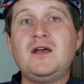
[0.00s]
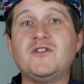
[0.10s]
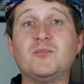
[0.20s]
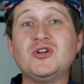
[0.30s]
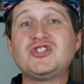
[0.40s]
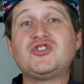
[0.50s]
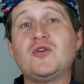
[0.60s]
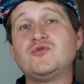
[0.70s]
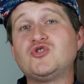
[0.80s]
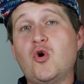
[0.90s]
the
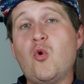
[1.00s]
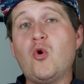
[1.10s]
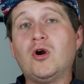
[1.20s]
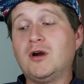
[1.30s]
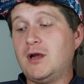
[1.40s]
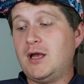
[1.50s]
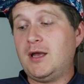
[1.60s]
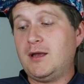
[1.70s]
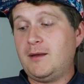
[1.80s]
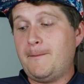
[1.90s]
Bridgestone Tour
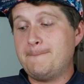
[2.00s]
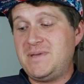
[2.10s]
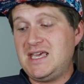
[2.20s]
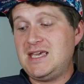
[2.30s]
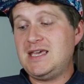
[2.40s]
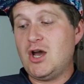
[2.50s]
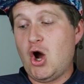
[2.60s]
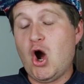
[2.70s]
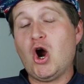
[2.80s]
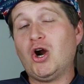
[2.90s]

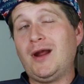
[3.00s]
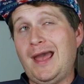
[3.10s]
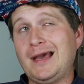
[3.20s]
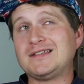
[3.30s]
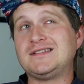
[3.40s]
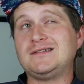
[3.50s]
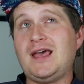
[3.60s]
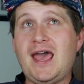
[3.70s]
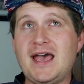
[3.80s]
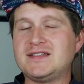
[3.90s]

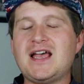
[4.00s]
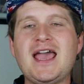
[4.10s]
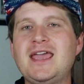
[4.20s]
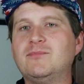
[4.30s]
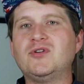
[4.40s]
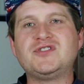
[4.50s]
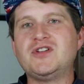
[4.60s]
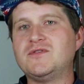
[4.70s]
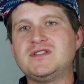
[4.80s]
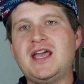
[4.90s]
BRXS. I hate
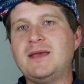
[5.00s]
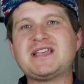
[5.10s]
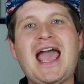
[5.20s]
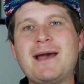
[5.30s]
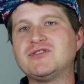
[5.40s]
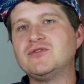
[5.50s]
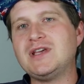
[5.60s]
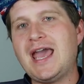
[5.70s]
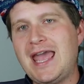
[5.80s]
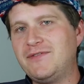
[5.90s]
Bridgestone's names. I
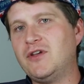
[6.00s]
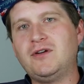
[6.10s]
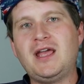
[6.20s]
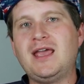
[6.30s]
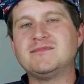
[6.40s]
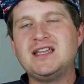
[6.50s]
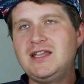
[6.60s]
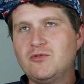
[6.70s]
absolutely hate their names. They need